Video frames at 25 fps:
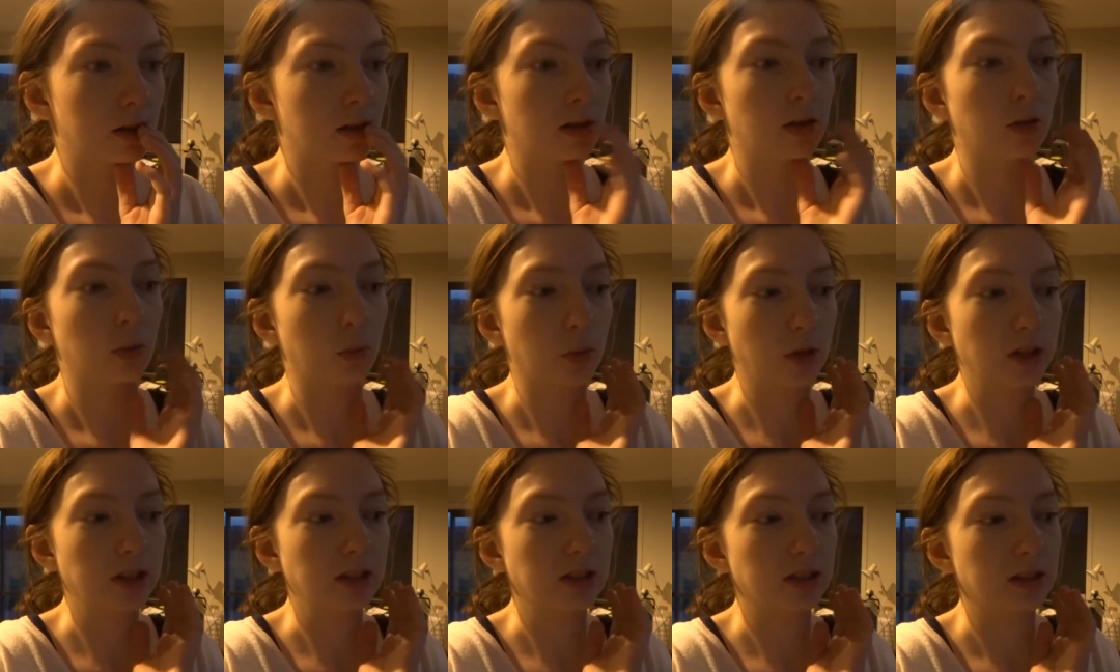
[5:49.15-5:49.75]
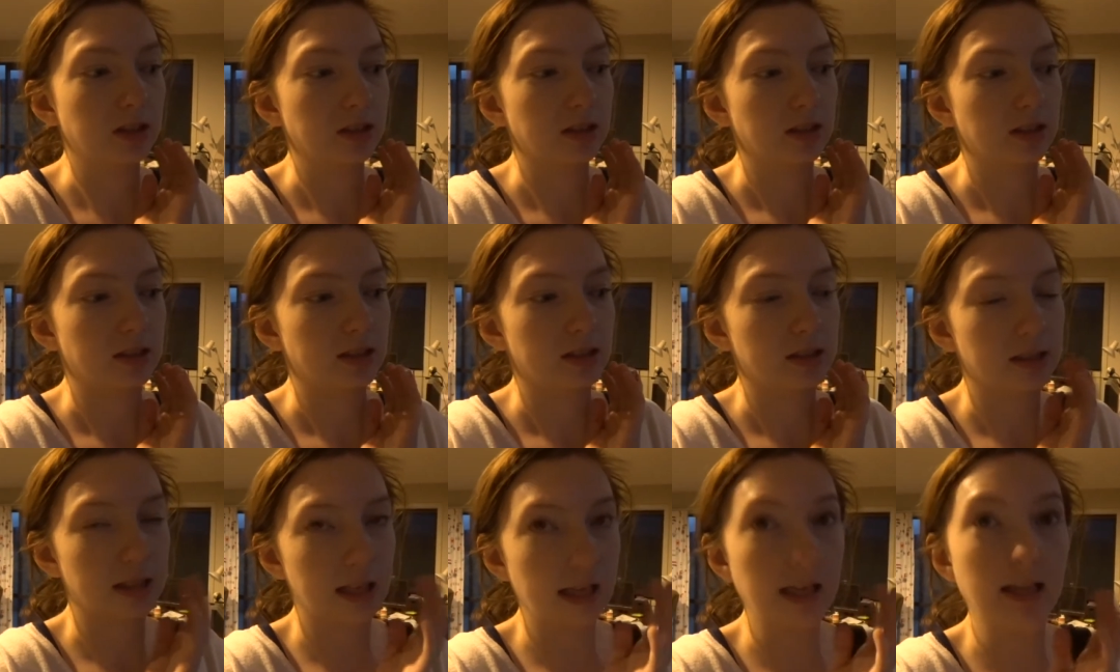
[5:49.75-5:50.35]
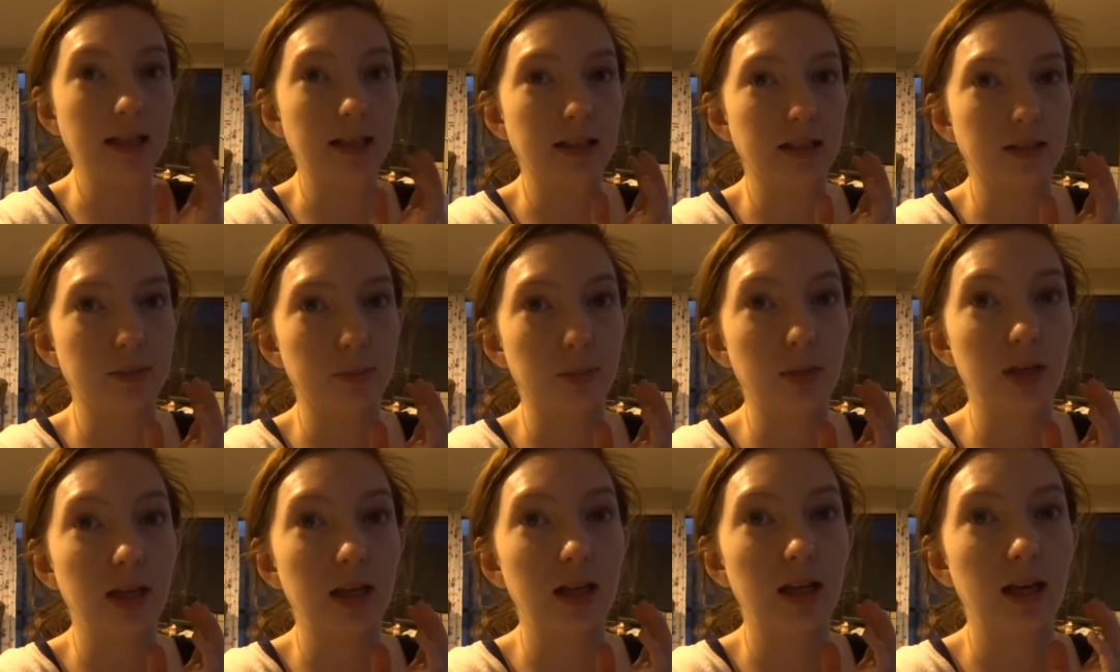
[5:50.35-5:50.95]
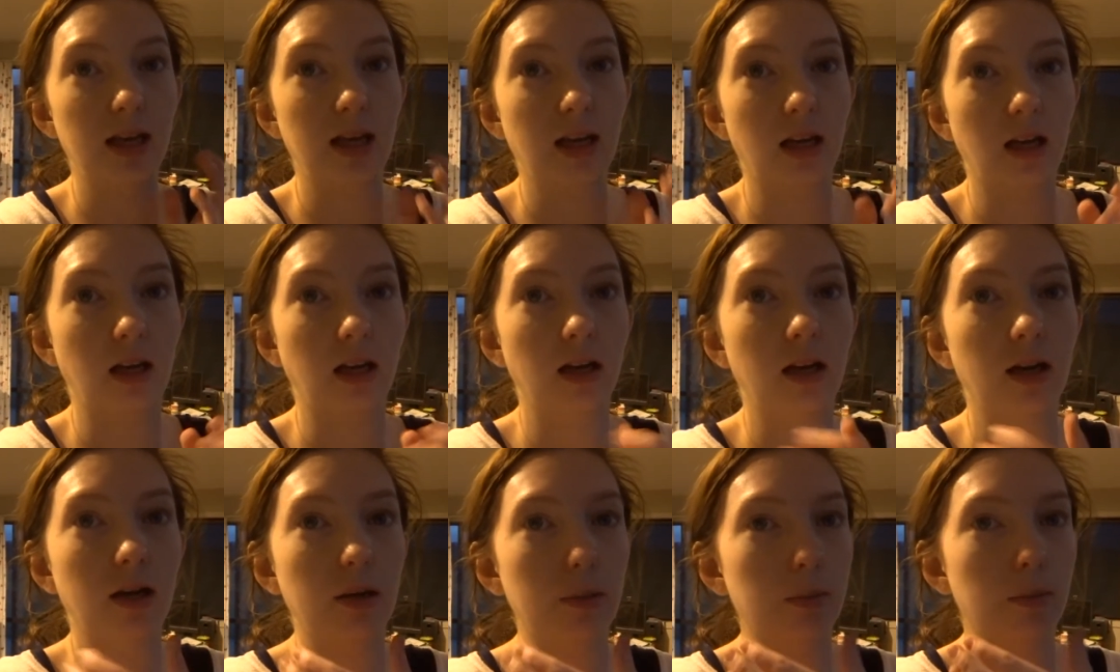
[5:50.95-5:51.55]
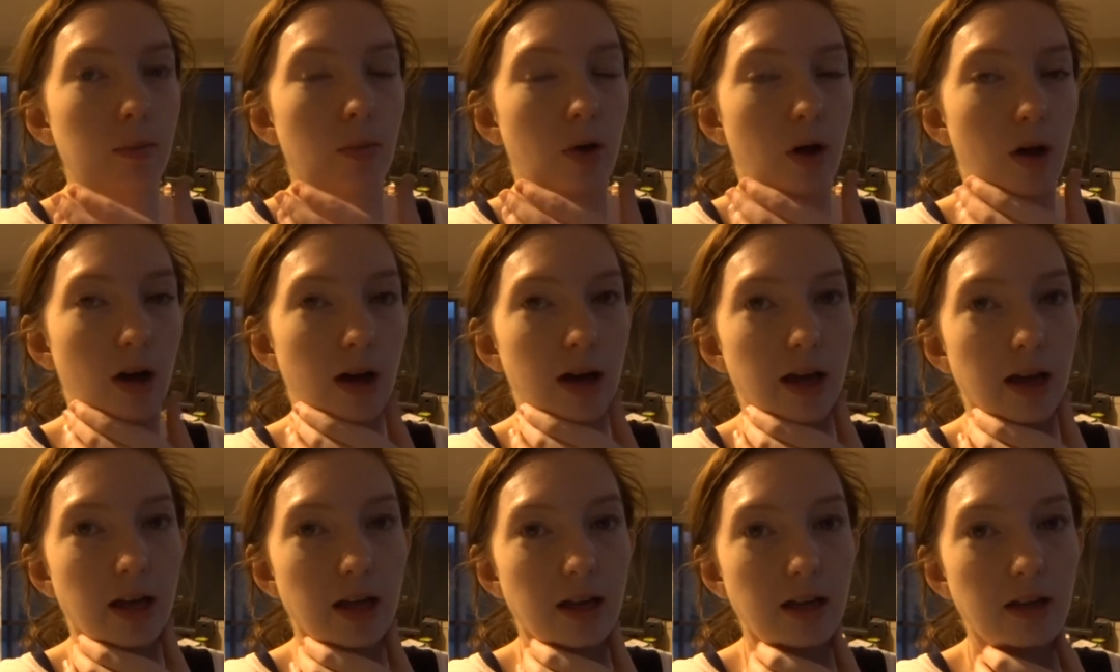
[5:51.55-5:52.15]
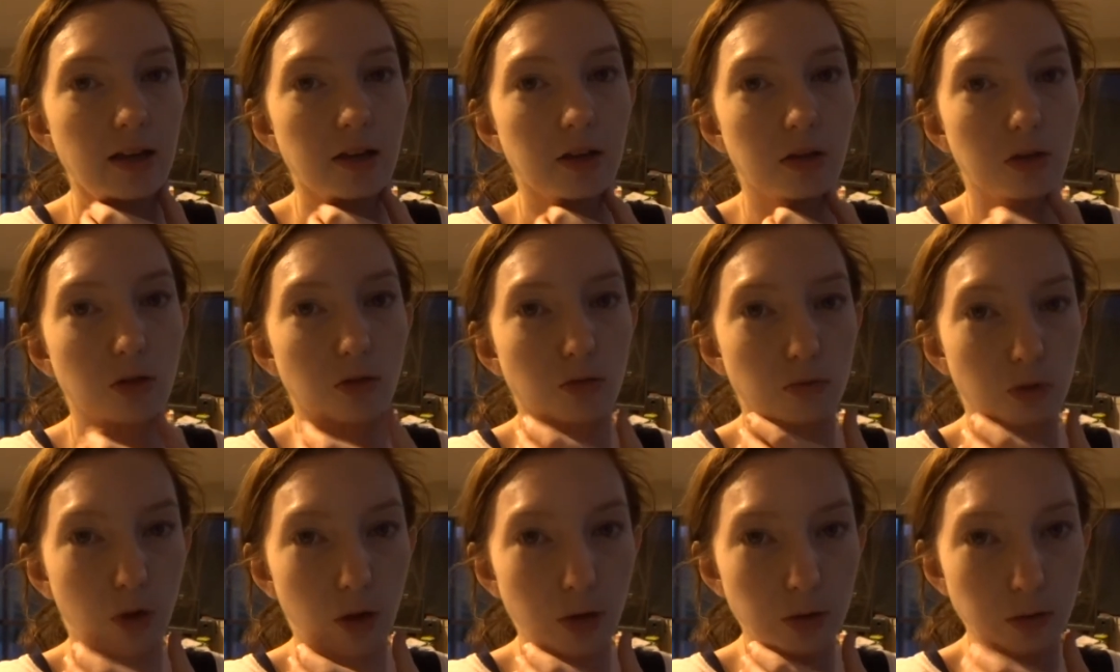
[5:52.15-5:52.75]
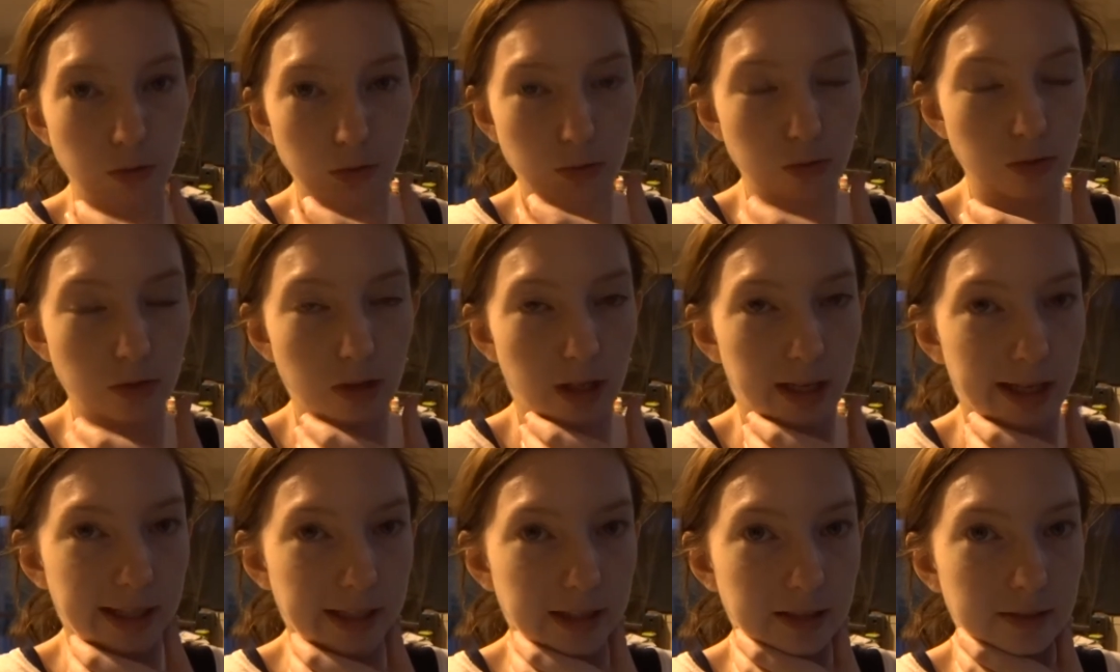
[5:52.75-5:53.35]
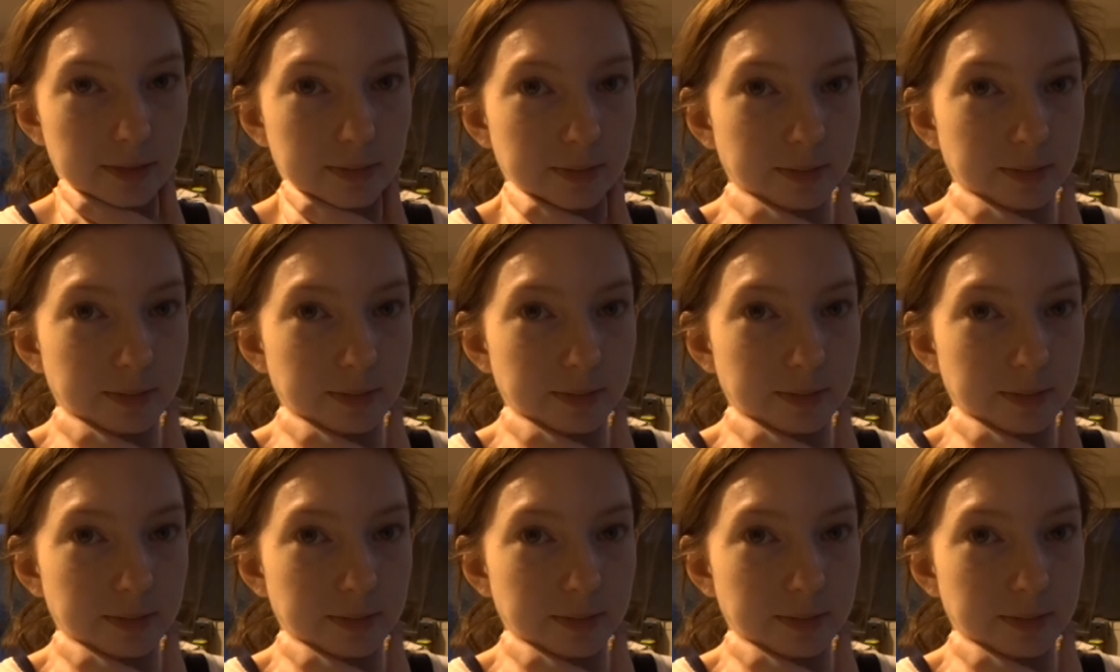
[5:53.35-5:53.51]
The wind scares me and my throat, like,